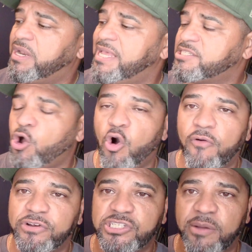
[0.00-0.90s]
Let's go
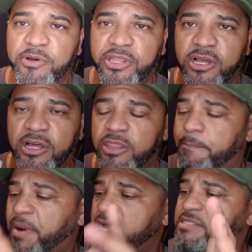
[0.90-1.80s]
over some of
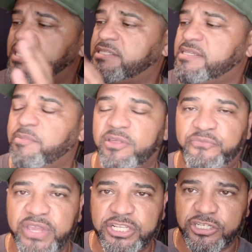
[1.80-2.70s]
the buttons and some of the
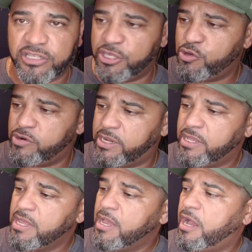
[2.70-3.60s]
features of the
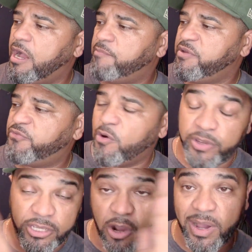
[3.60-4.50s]
unit before
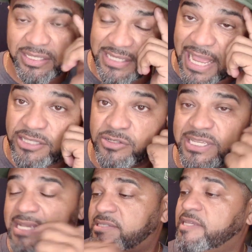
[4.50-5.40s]
we go outside to
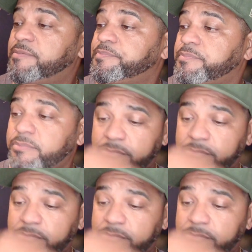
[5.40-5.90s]
test it.